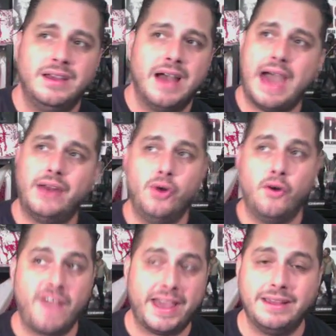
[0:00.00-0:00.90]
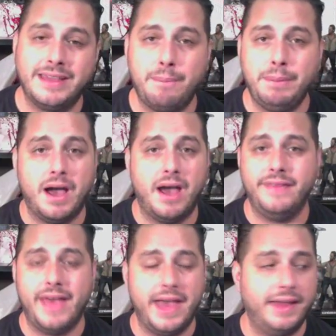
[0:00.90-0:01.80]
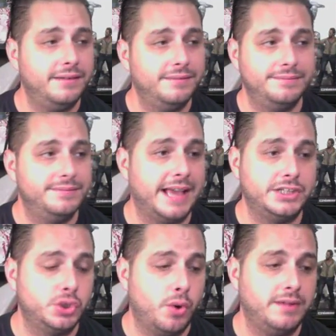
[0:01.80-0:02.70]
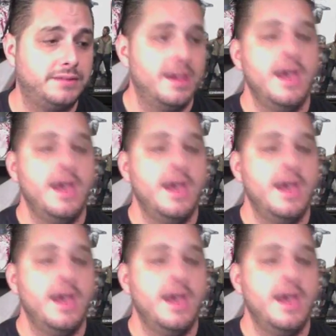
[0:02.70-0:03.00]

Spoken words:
I don't know if I can get behind that choice.